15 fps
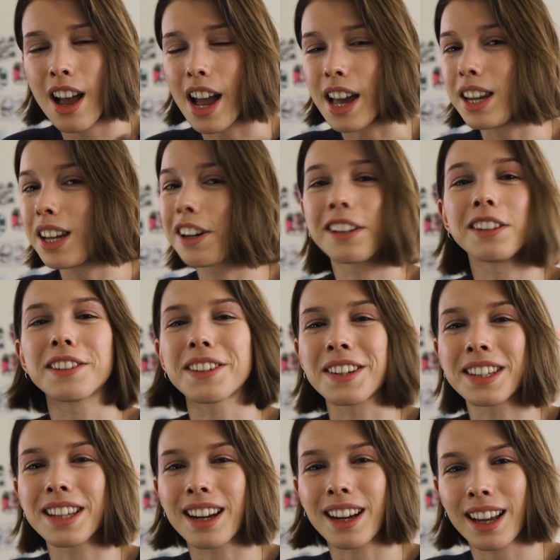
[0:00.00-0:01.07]
Any
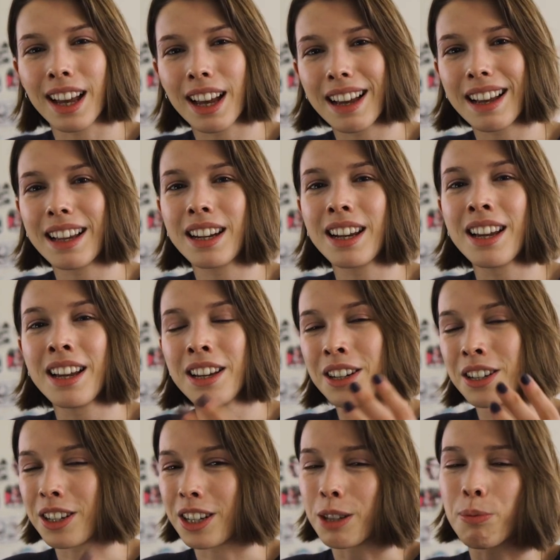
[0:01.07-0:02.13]
concerns that I had,
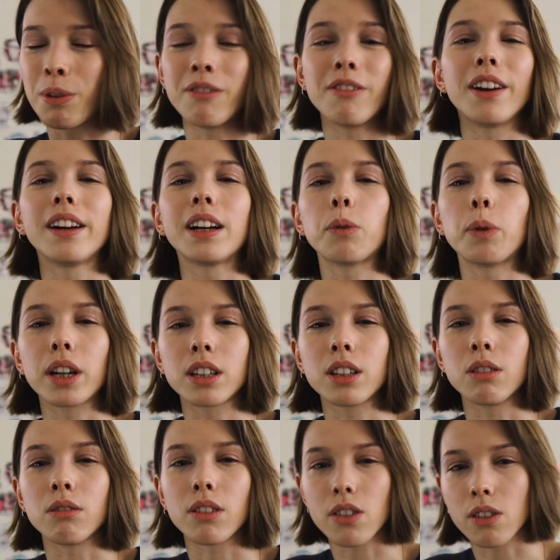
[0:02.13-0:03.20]
she's been very quick
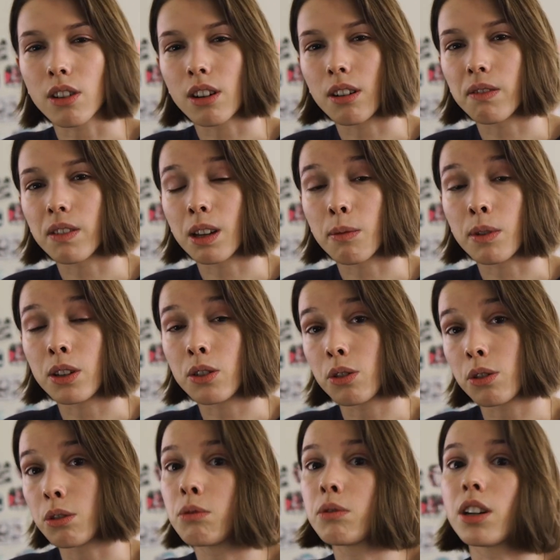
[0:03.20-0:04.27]
to resolve them and
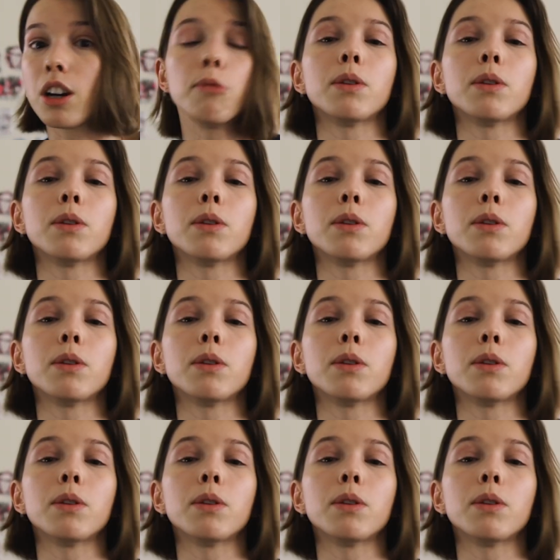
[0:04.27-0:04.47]
to tell